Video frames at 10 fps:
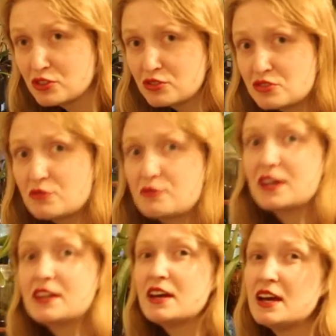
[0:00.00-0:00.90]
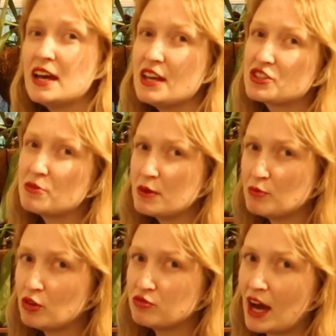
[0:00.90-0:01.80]
the dorsal fin. It's going to be
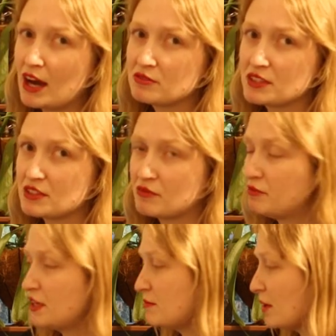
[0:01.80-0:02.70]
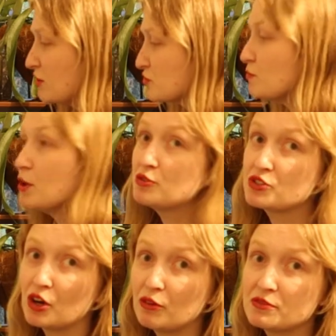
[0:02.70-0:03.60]
more rounded in females
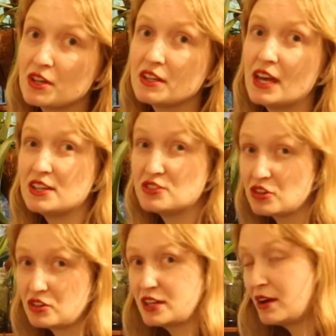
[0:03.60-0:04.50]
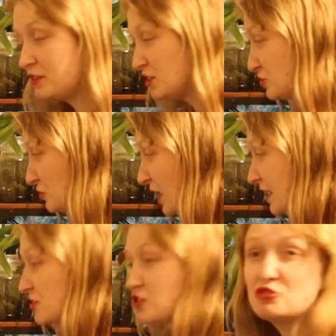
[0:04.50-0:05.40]
most often. It's not going to have any
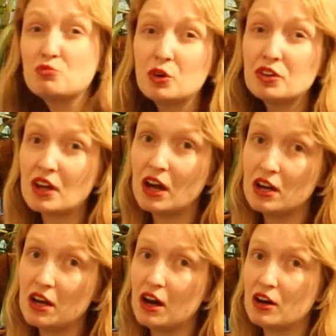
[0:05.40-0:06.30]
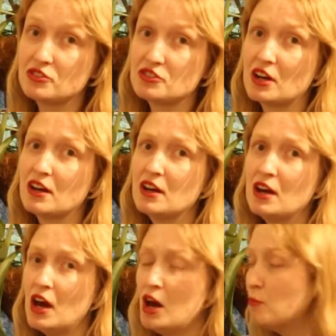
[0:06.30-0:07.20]
trailers. You want a larger,
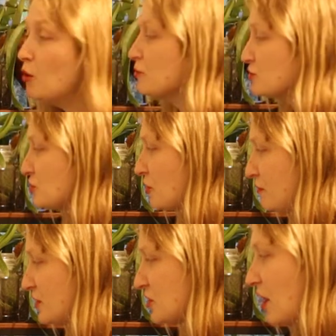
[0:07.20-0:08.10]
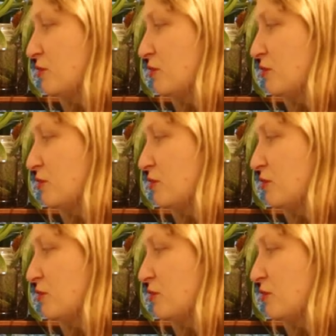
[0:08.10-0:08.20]
more mature fish,